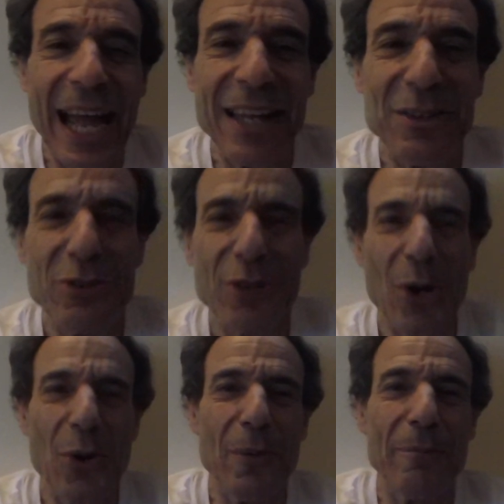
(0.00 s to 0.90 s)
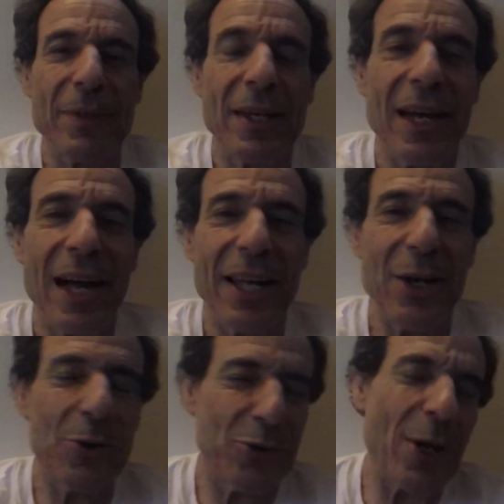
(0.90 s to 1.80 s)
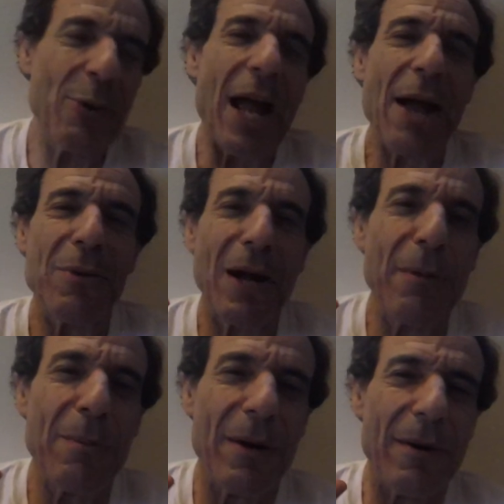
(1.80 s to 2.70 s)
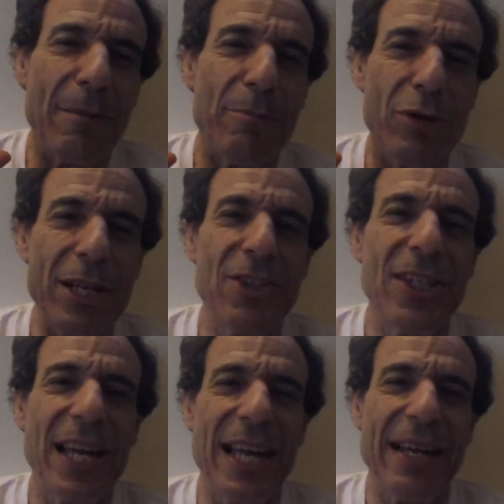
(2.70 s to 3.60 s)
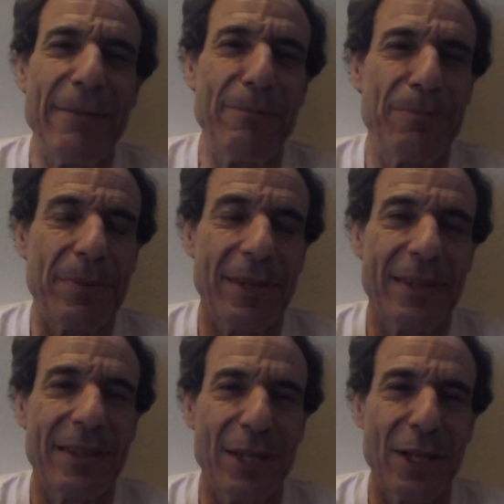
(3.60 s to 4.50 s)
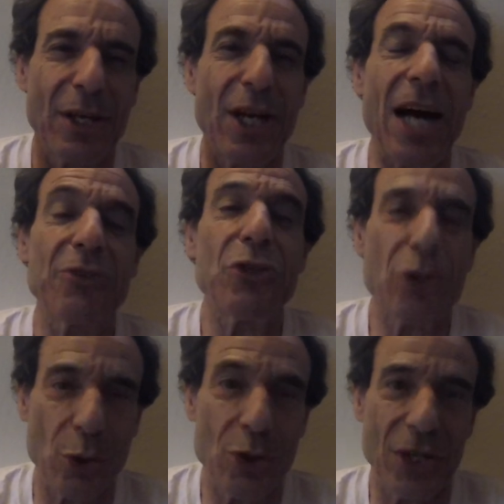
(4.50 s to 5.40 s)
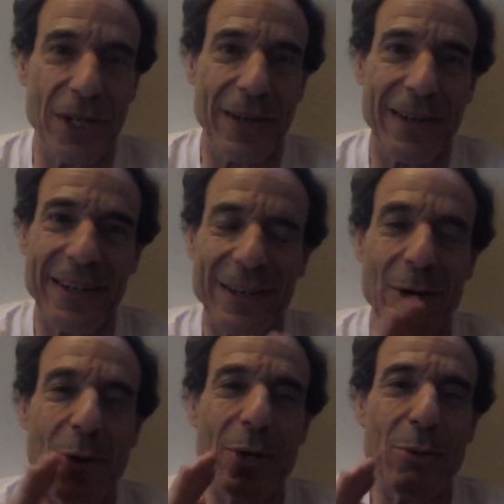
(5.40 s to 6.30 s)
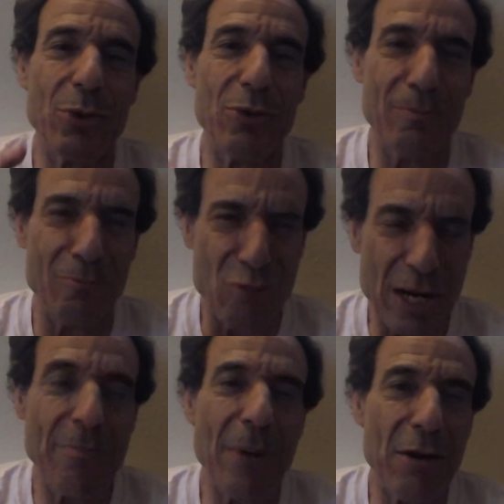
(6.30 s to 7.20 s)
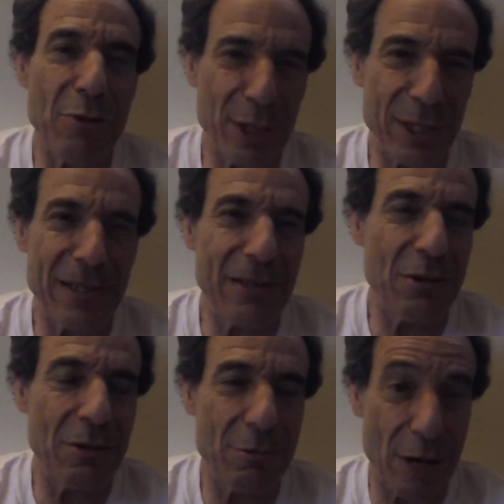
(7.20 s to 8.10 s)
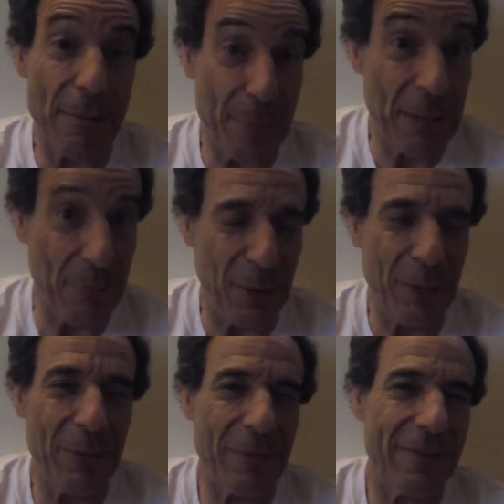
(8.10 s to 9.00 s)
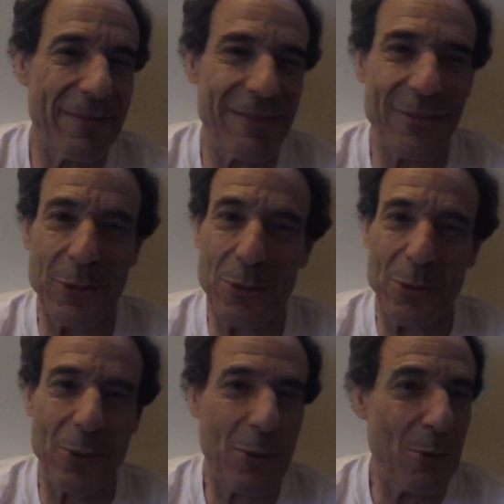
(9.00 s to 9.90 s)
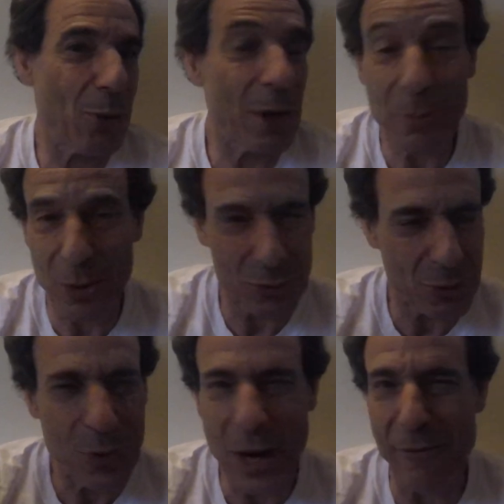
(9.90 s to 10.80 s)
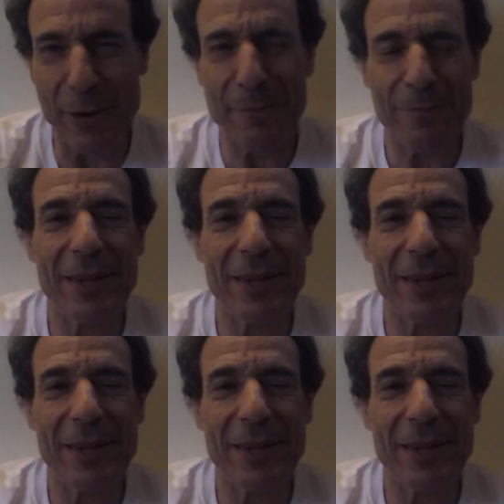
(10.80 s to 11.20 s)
And so, anyway, I appreciate the Constitution. It was written by really great people, or one person, whoever.